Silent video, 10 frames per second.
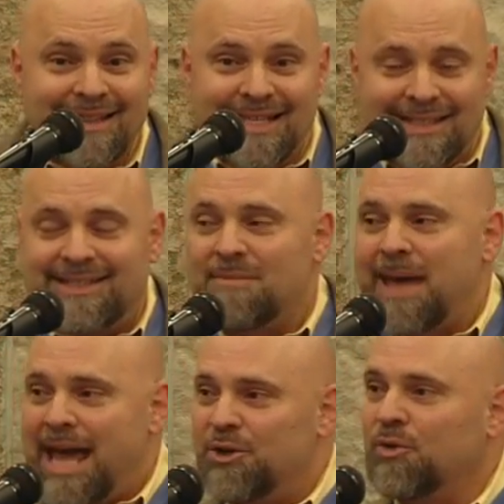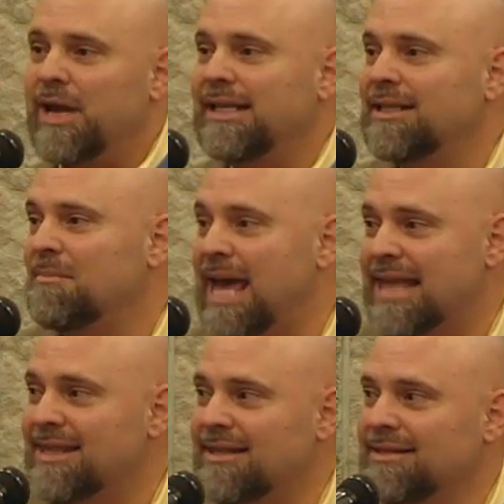This is the man who created the
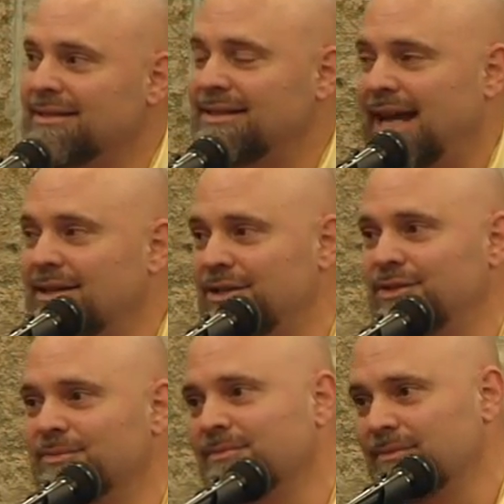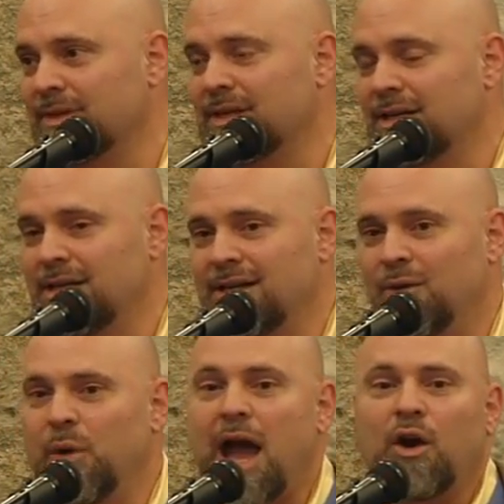math standards.
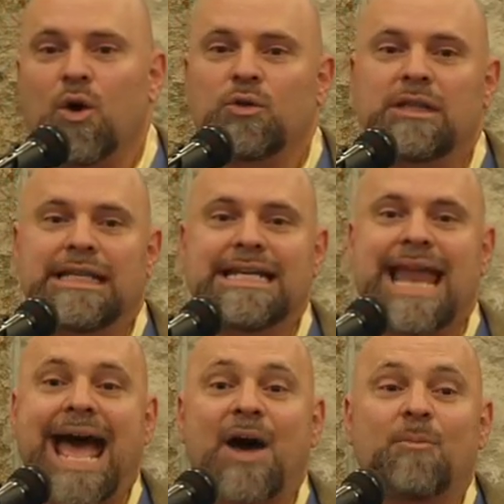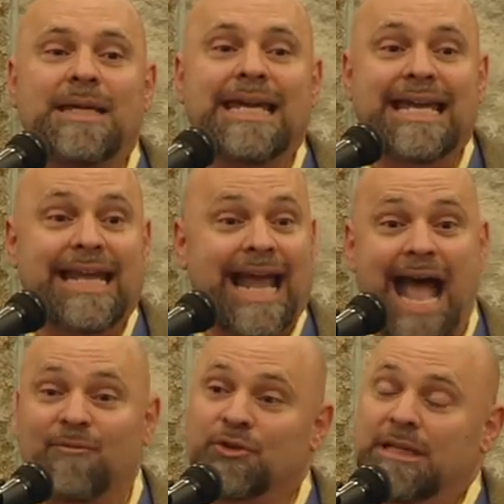We are only now beginning,
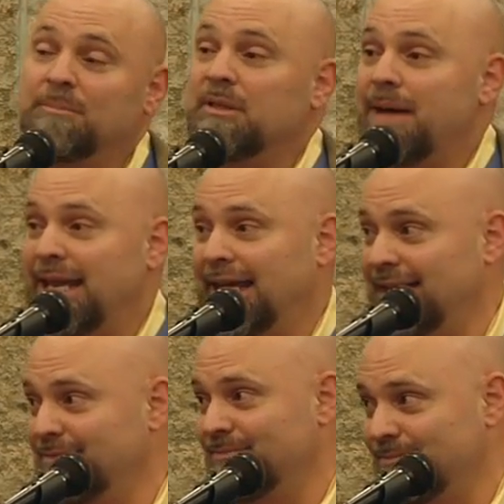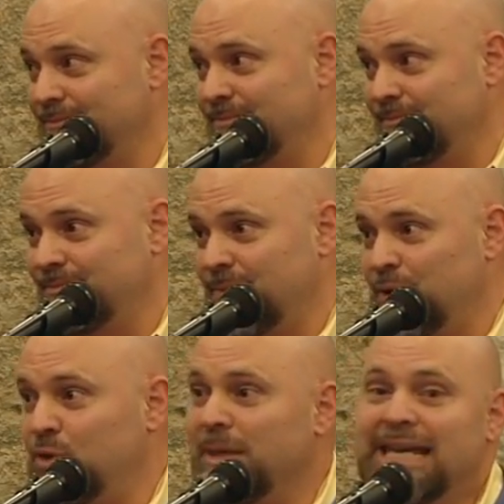after implementing it,
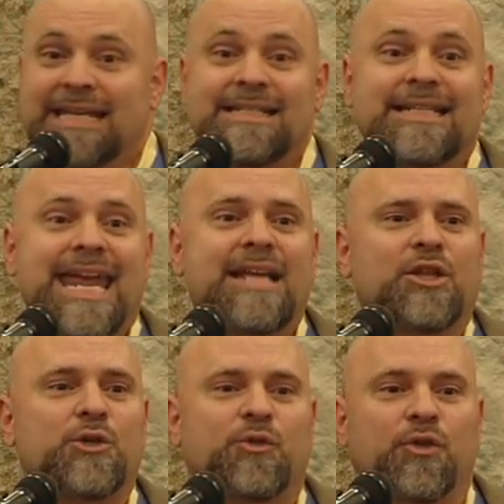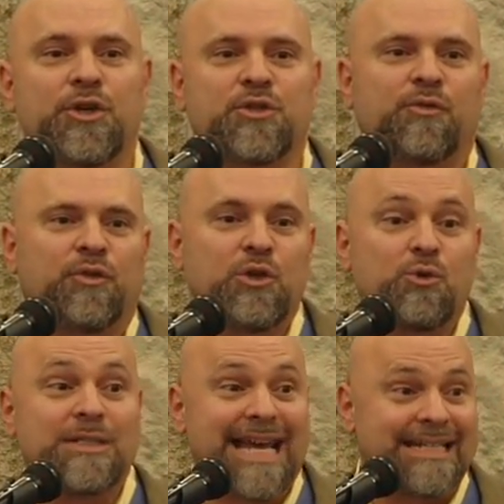to begin to take those first
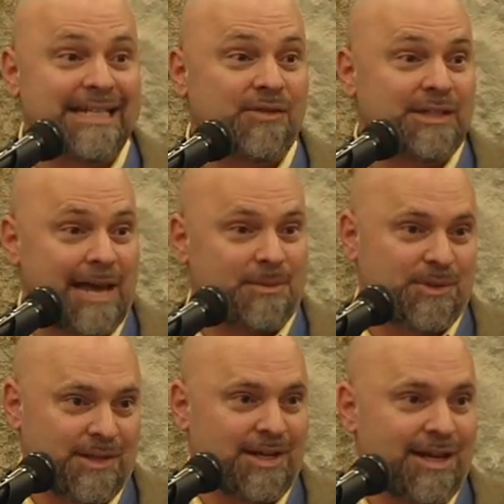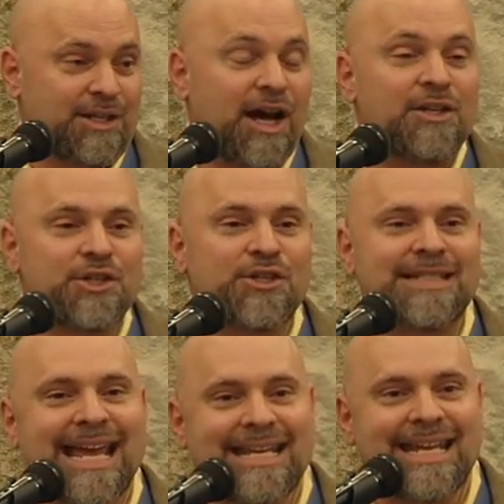few tentative steps to
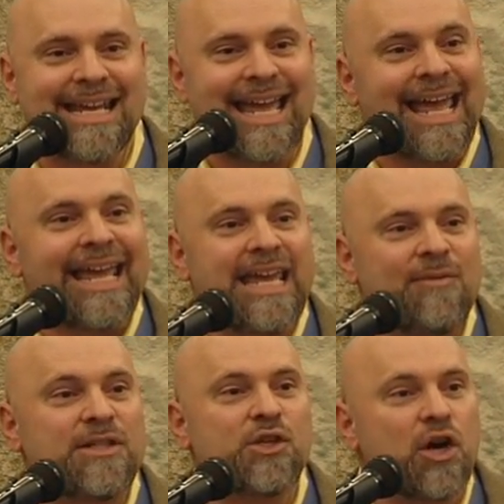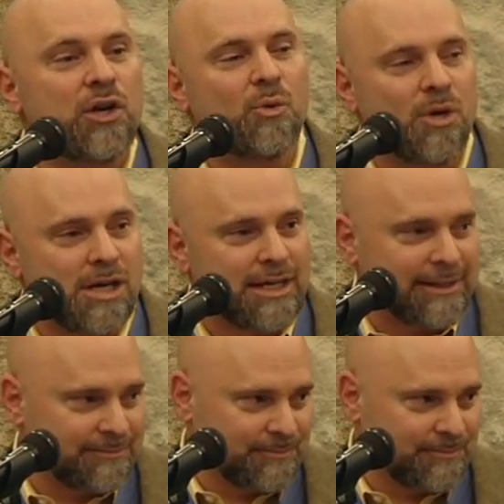understanding if it's going to work